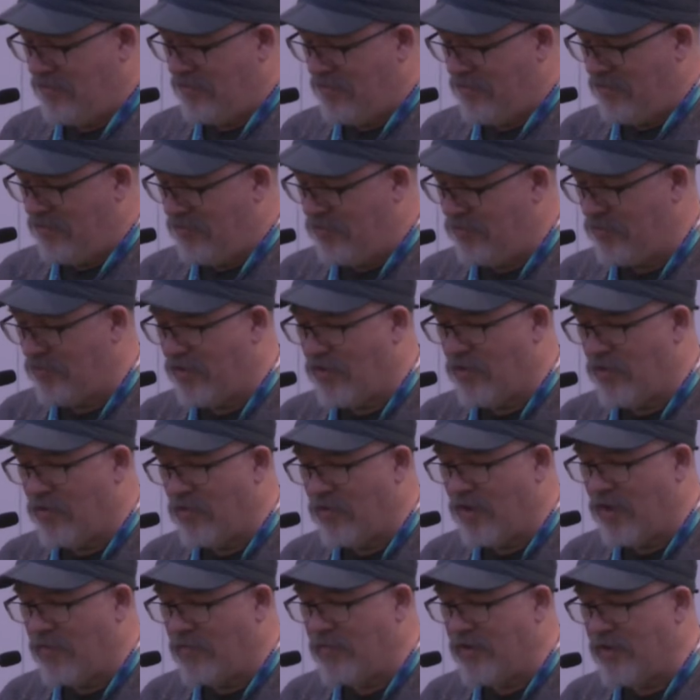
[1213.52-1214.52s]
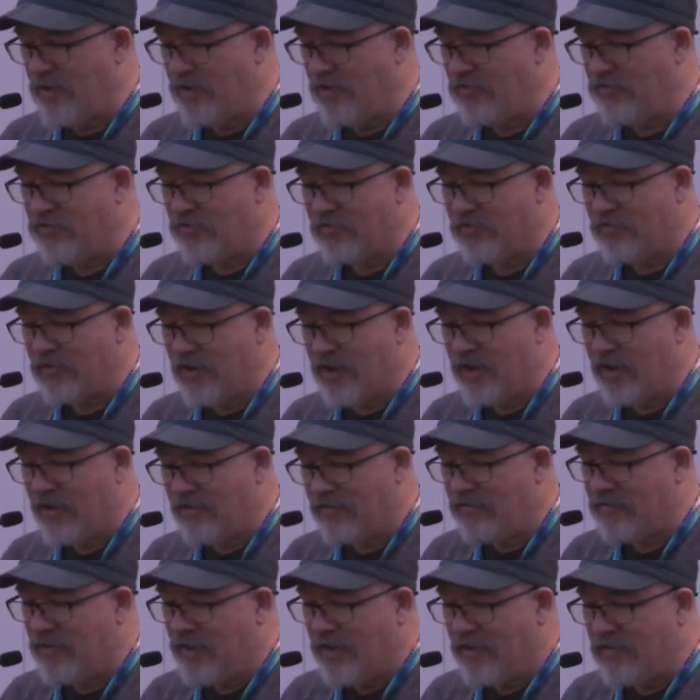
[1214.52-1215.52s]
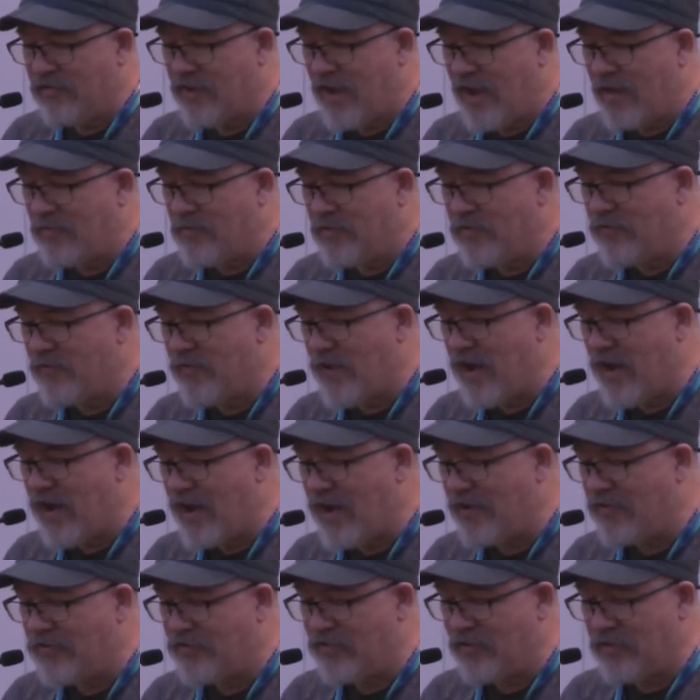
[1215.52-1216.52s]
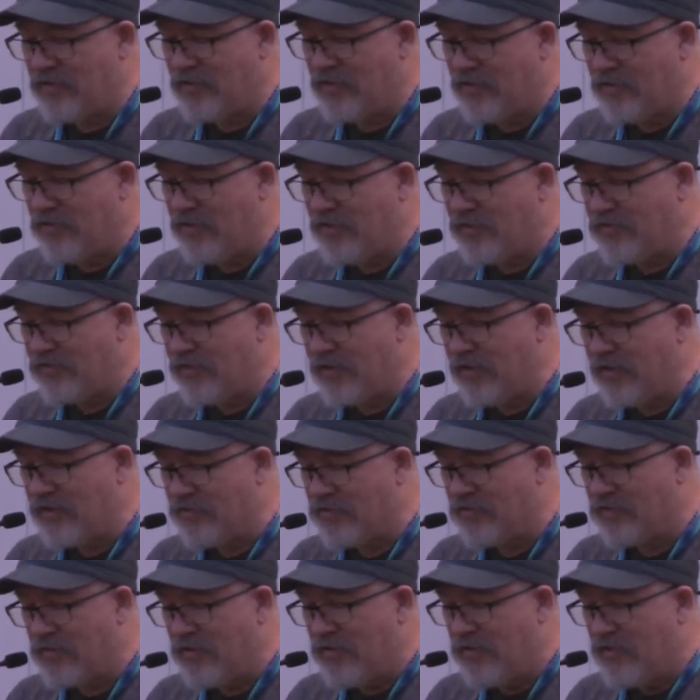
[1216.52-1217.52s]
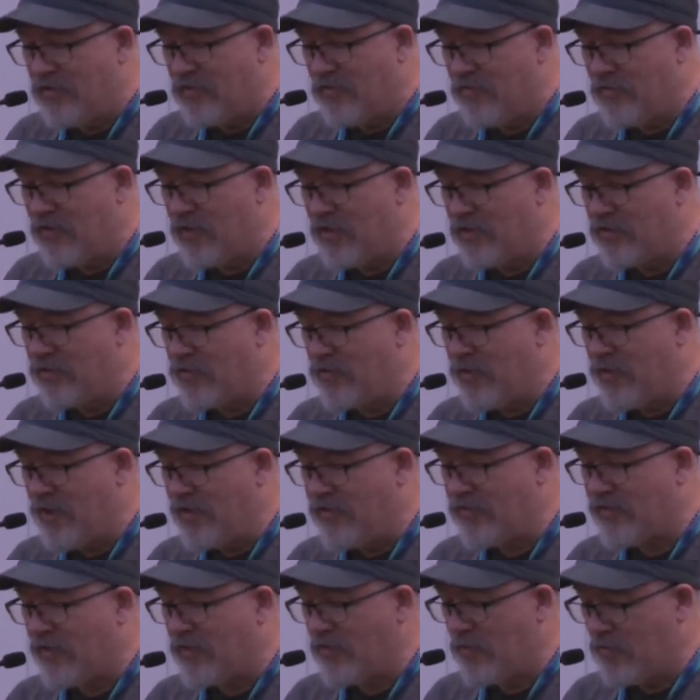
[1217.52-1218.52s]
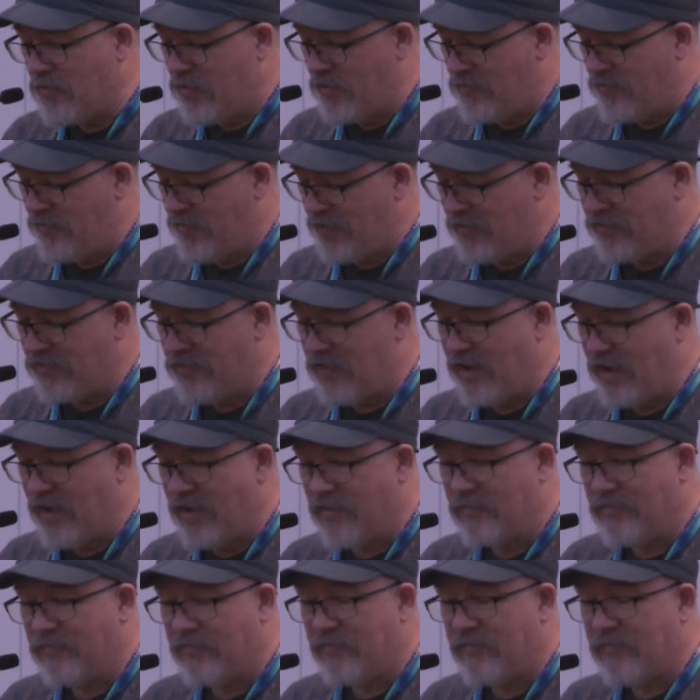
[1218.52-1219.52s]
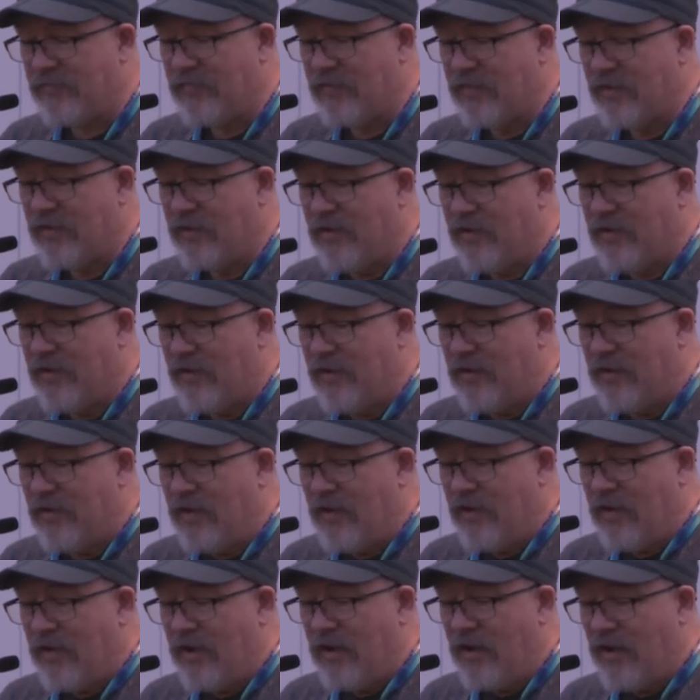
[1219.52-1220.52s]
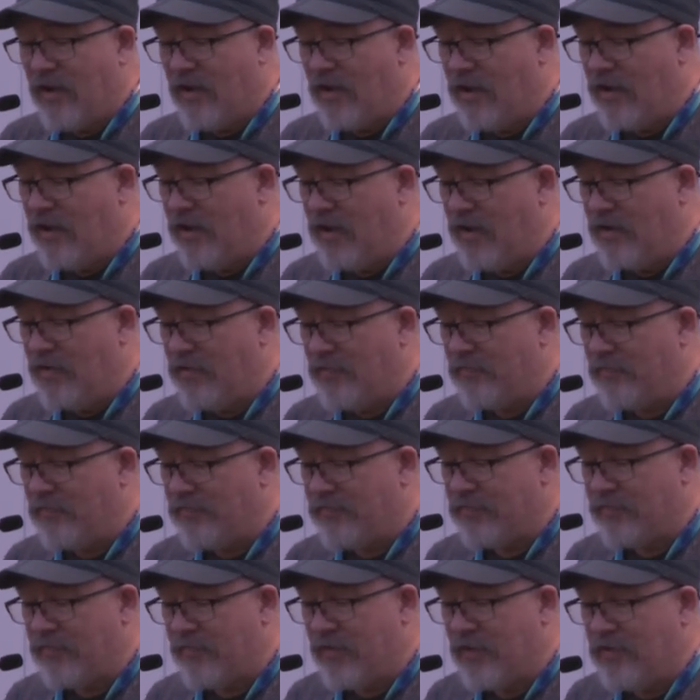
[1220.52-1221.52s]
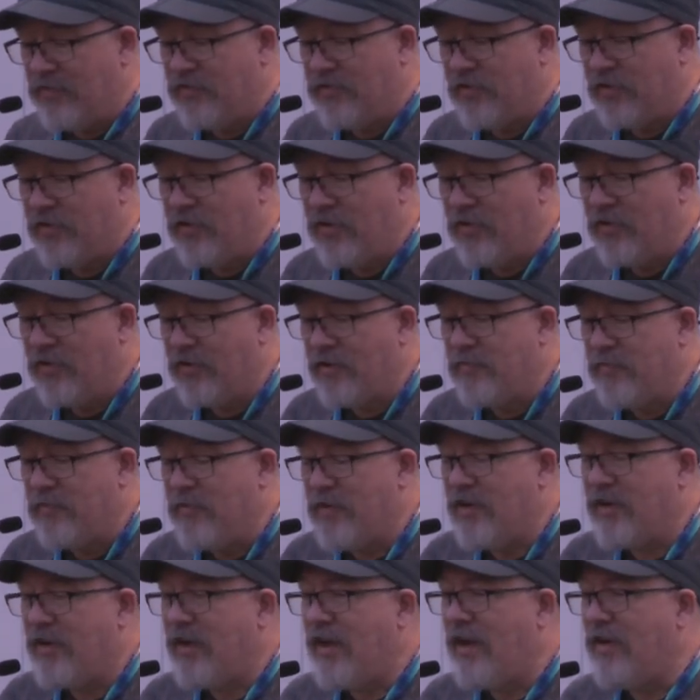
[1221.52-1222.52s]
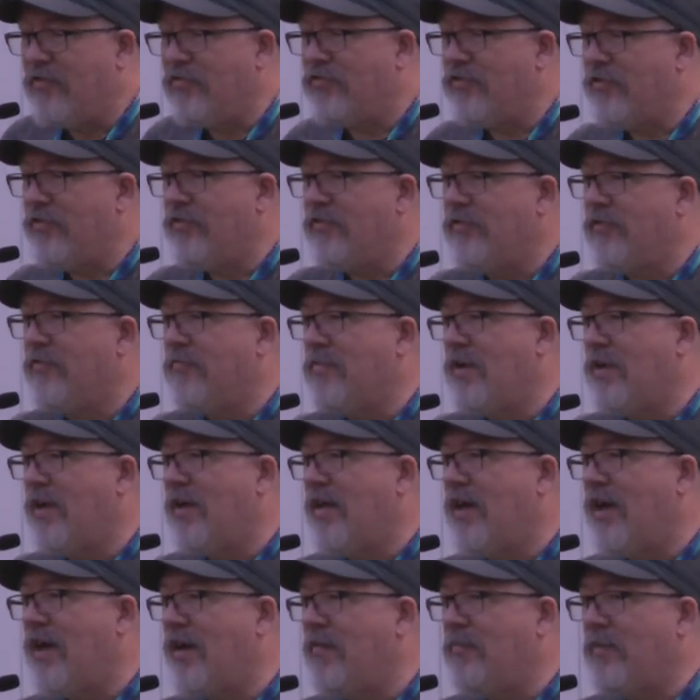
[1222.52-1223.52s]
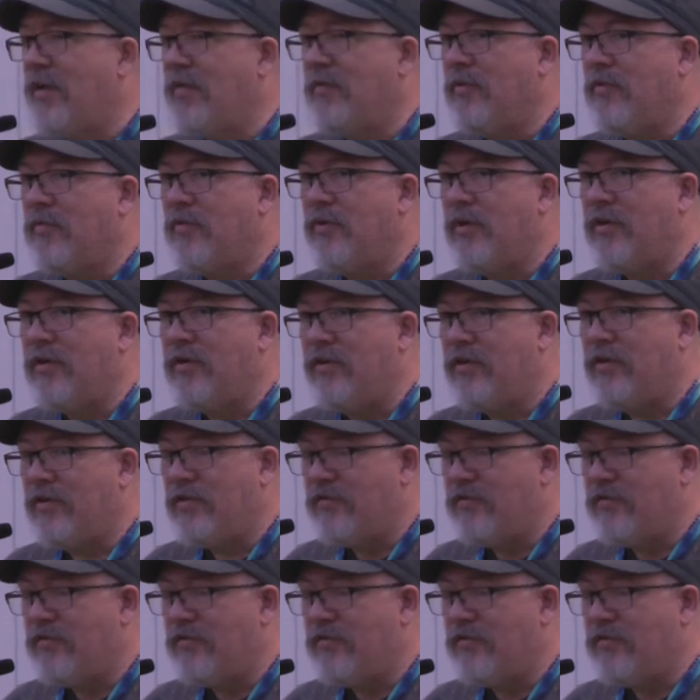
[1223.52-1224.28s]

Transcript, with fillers: So I mean it's just like things happen fast and then this things fall to the wayside. We want to fix that. Uh, secure communications, and by that I mean we wanted to use